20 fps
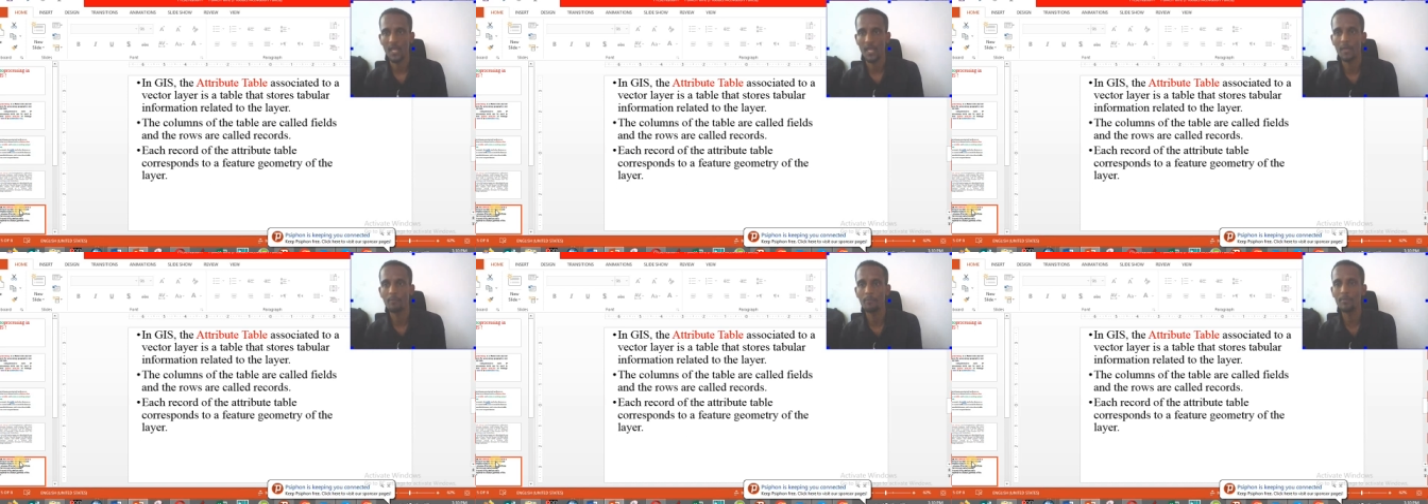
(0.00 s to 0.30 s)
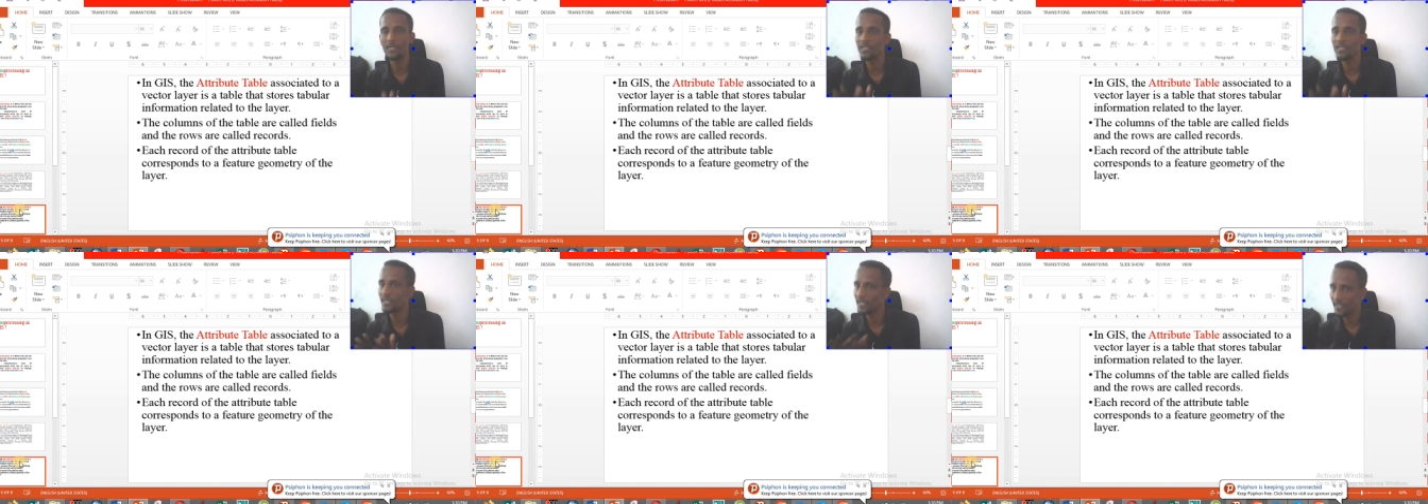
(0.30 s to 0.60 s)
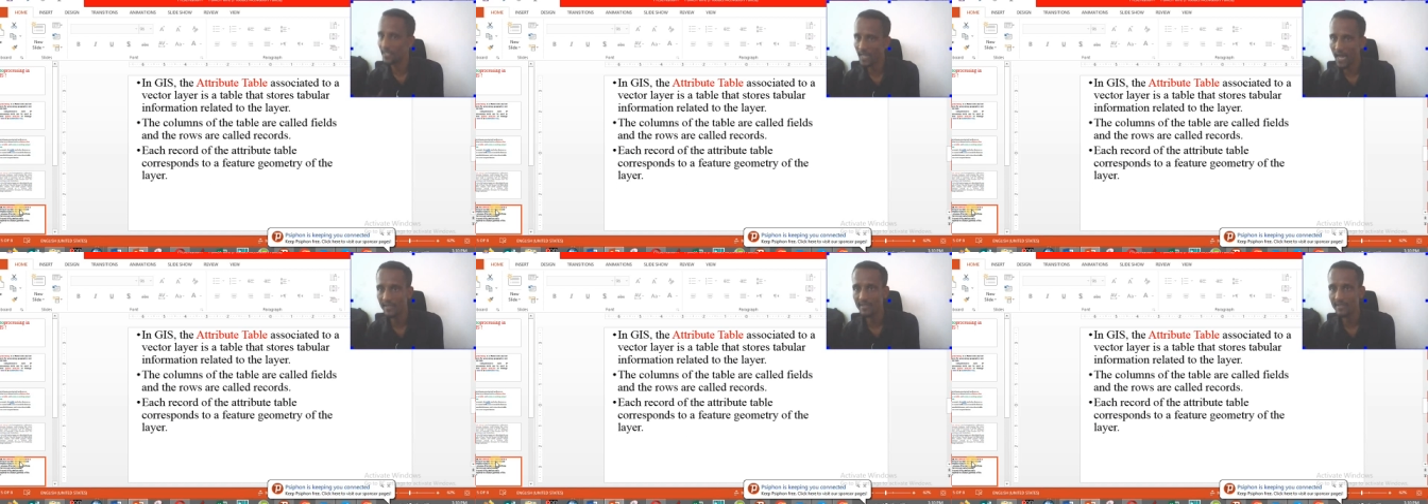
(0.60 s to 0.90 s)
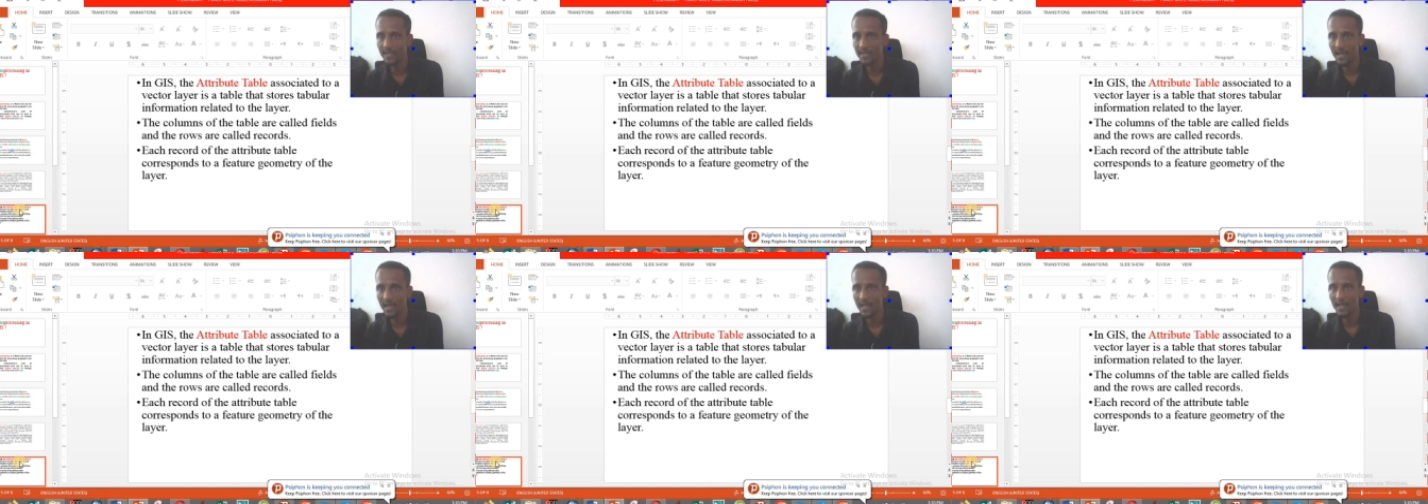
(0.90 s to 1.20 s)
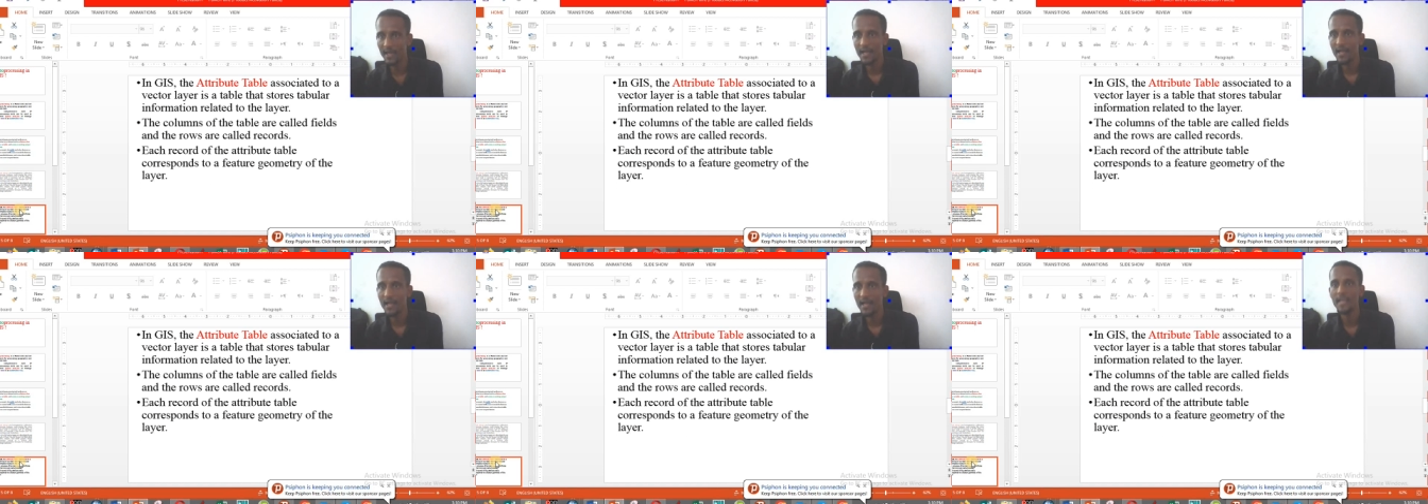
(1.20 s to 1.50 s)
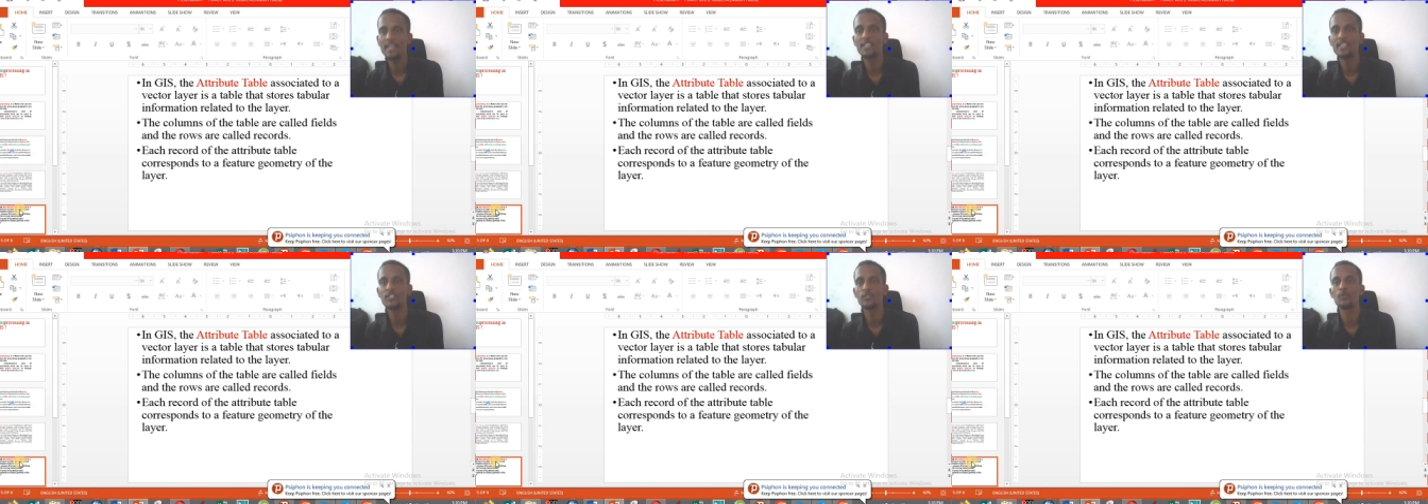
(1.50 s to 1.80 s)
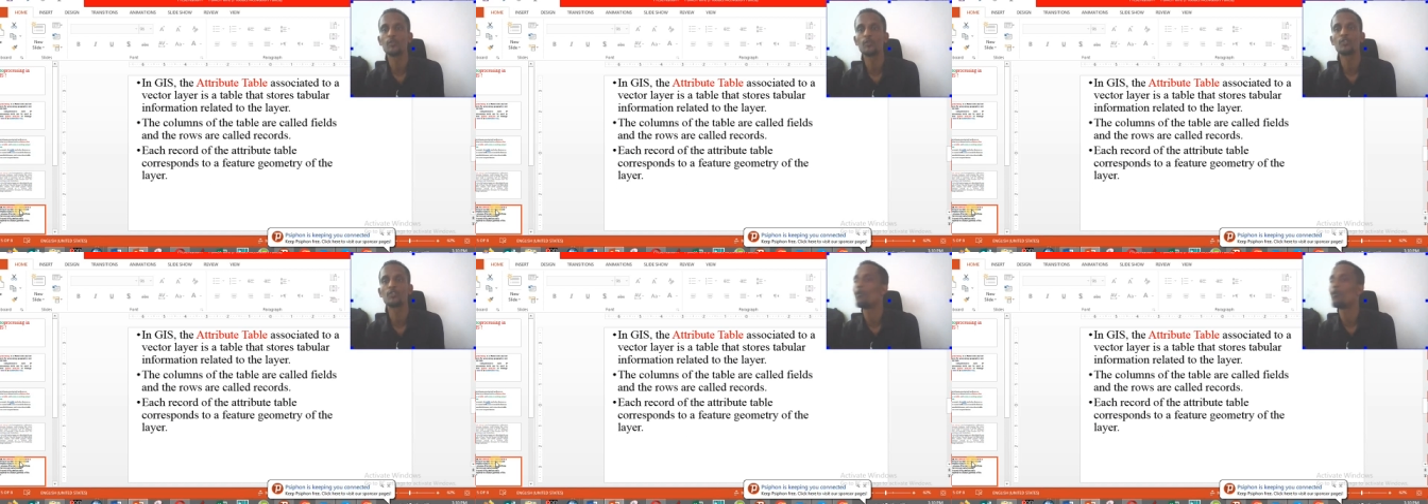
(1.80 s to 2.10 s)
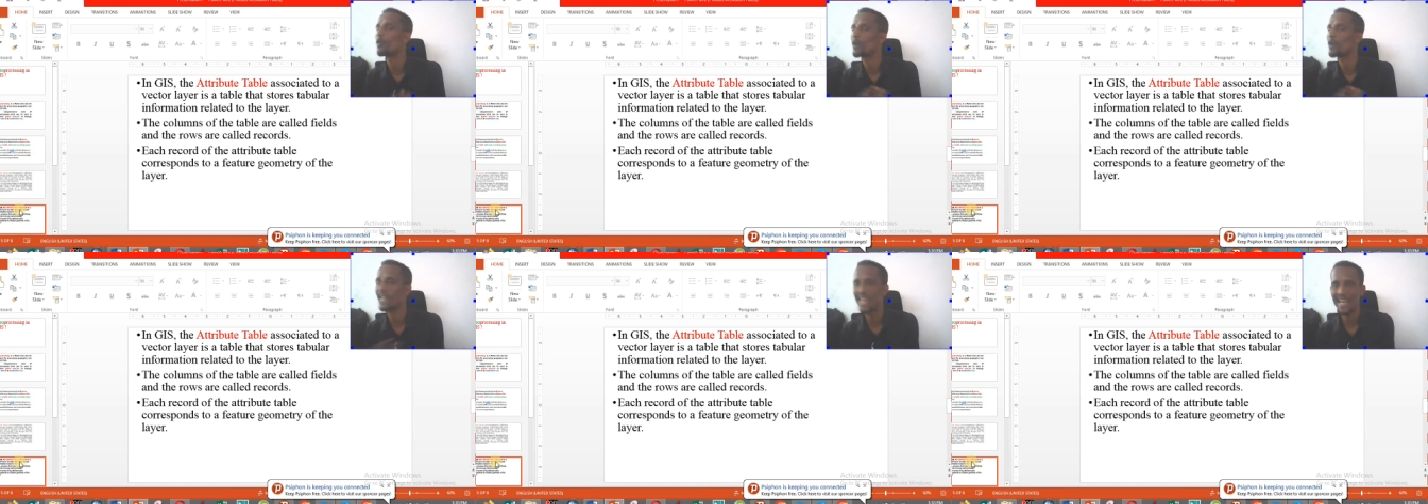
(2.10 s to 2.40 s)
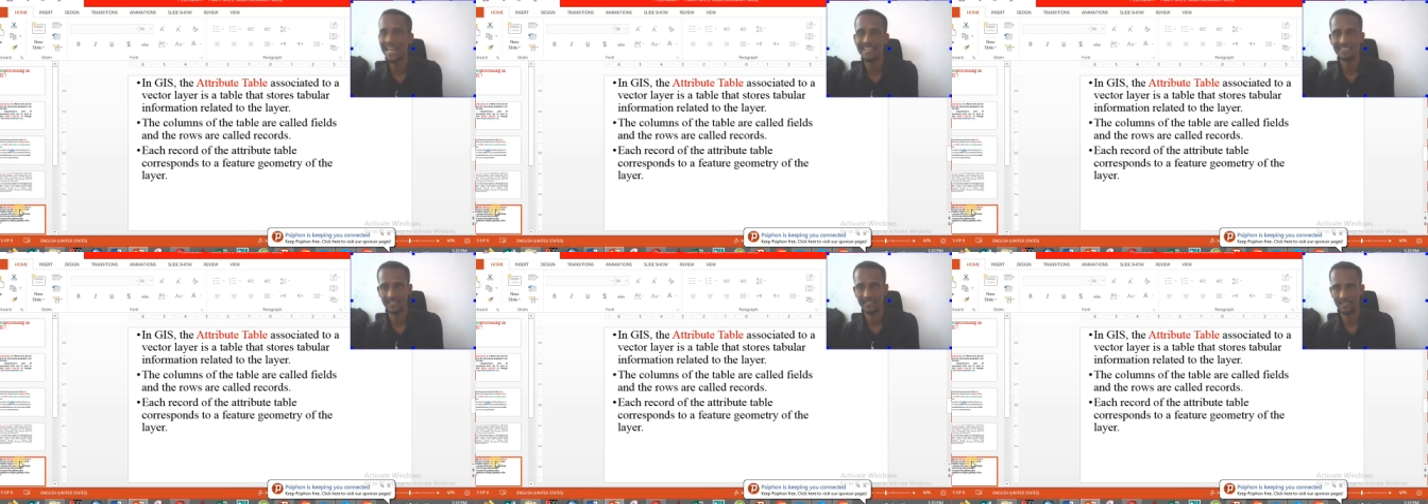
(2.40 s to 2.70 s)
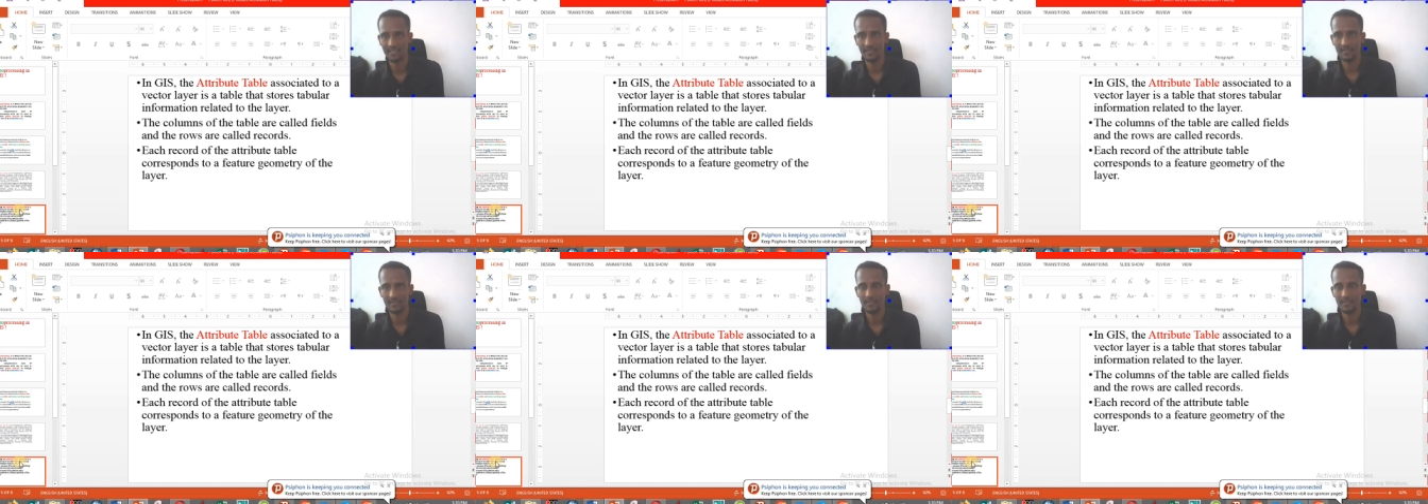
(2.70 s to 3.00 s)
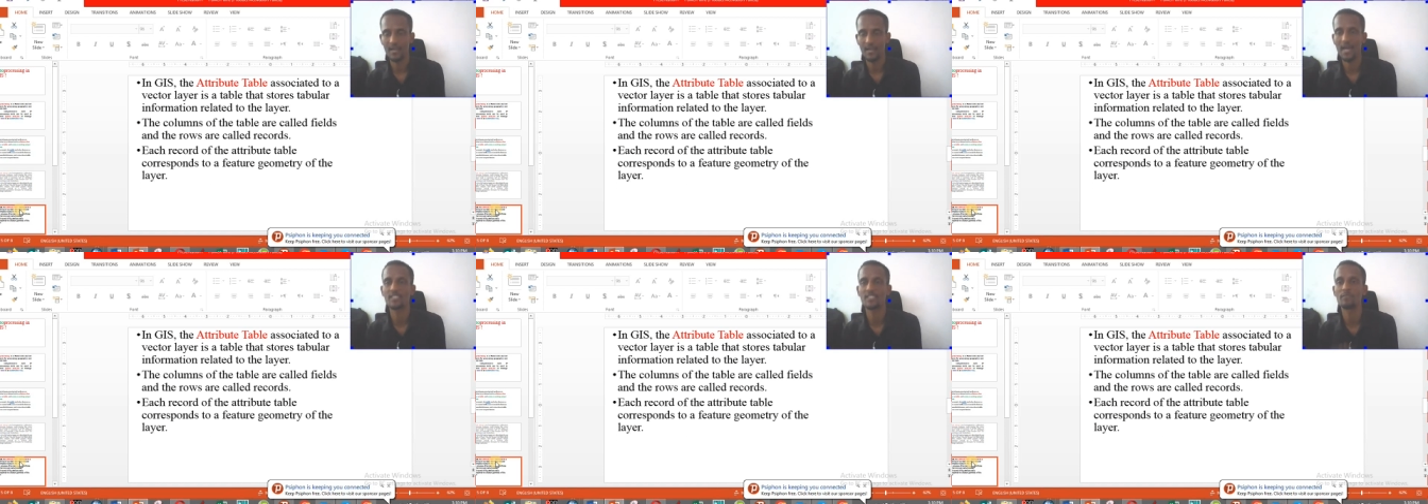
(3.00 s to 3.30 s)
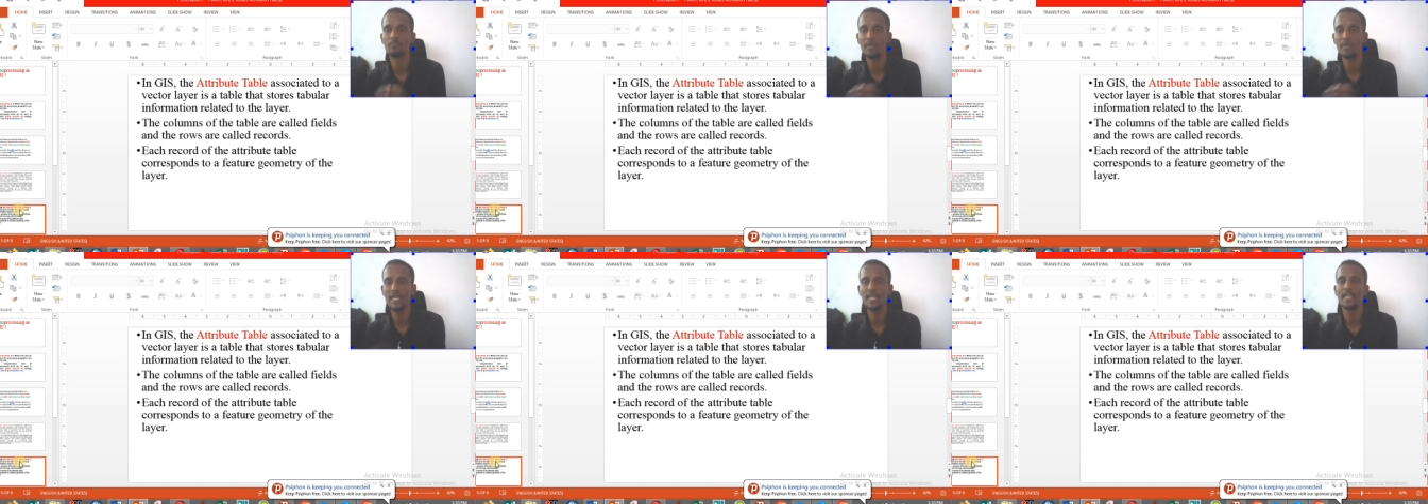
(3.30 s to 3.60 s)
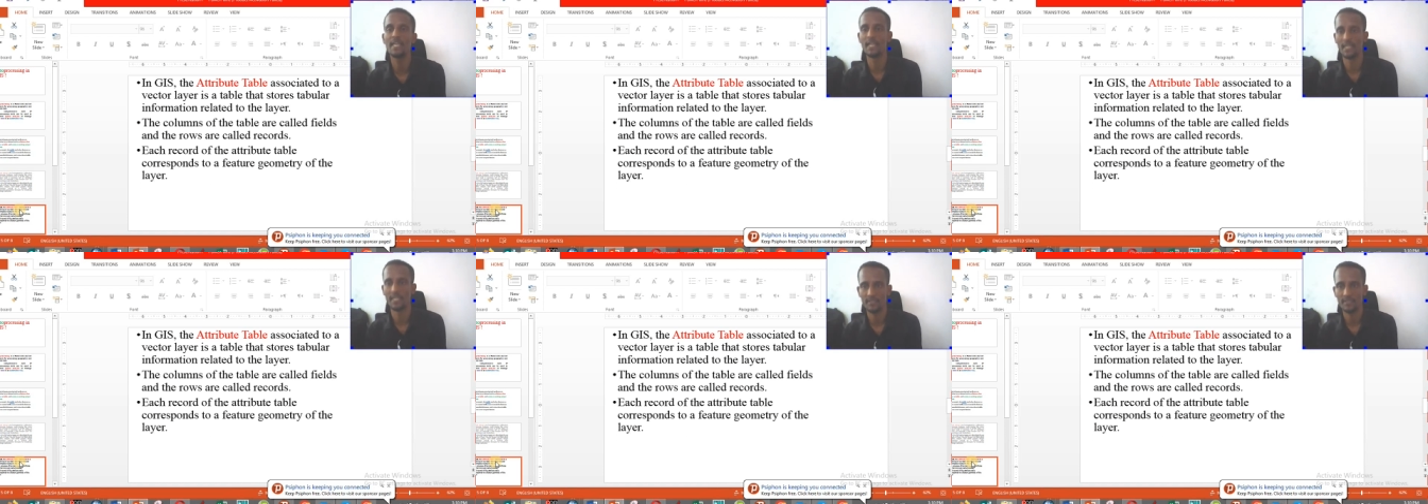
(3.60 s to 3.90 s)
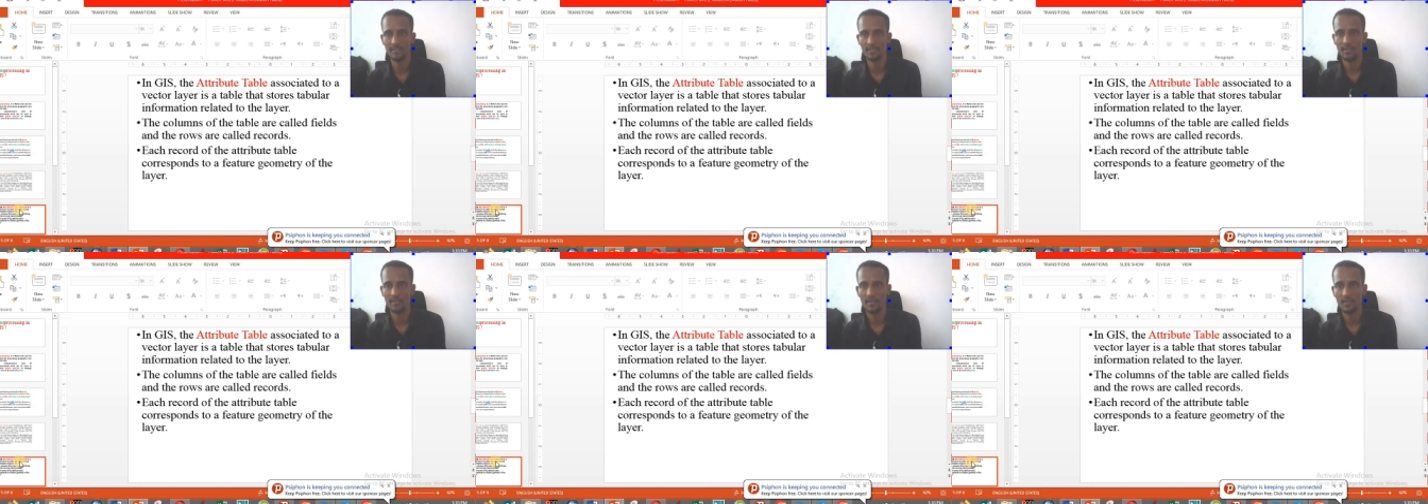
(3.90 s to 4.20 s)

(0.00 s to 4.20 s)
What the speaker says: Empty data is used for nothing, as meaningless.